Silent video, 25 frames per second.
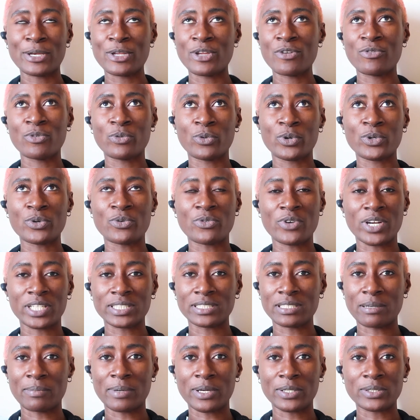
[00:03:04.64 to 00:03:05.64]
I didn't even want to
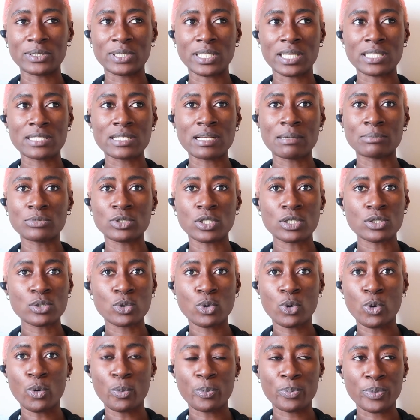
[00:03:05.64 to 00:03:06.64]
rant about that. So I'm just
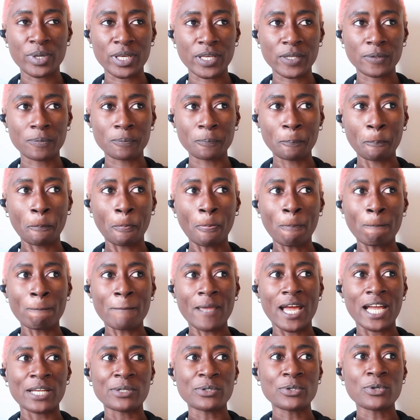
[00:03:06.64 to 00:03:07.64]
hoping,
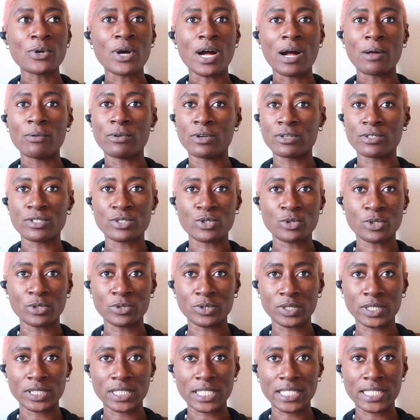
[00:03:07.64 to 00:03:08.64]
I don't know how long it's
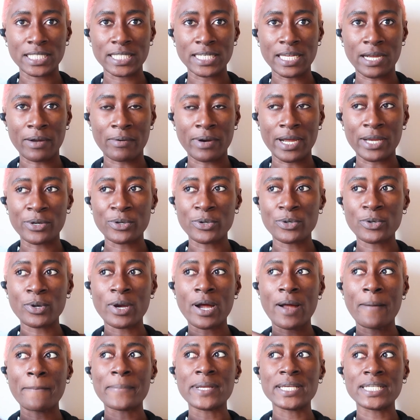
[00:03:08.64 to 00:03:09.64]
gonna take now, I don't know
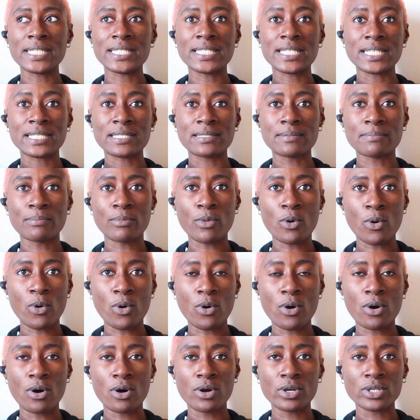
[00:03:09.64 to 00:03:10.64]
how many days more
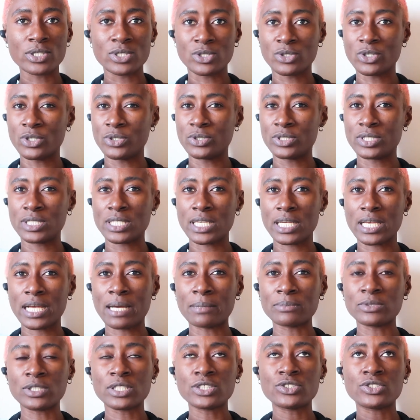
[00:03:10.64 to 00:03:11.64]
it's gonna take.
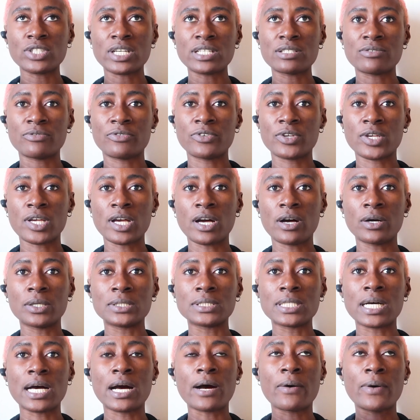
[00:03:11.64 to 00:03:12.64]
I'm just trying to figure
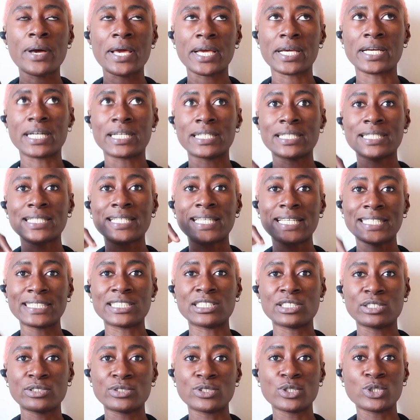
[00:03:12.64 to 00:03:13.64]
out how I can
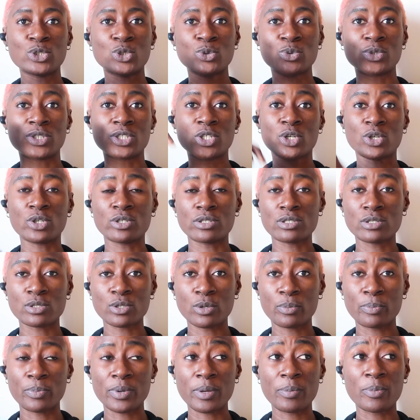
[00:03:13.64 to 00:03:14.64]
get in touch with the
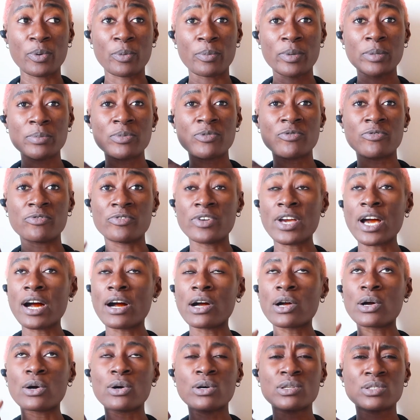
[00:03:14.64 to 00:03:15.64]
custom people, maybe via
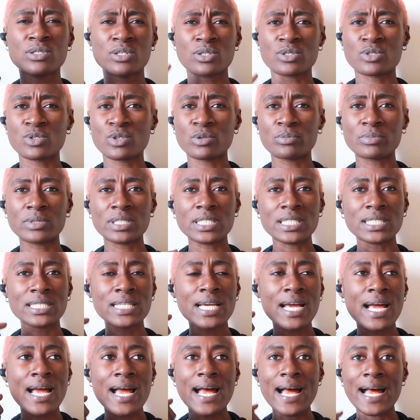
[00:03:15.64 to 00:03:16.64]
calls or something,
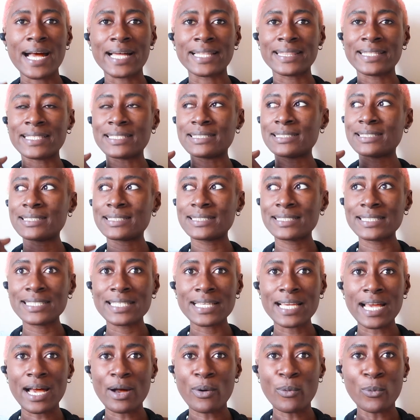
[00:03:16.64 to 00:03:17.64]
and then
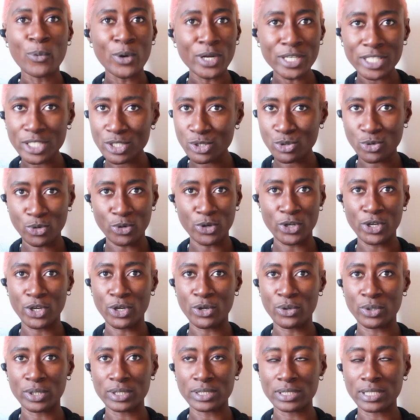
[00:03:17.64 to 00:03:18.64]
see what is
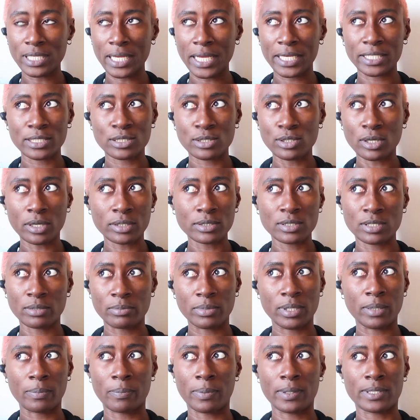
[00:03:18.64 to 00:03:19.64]
going on. Like, talk to
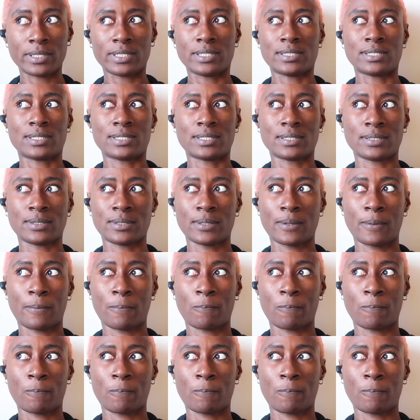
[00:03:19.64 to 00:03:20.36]
me, please.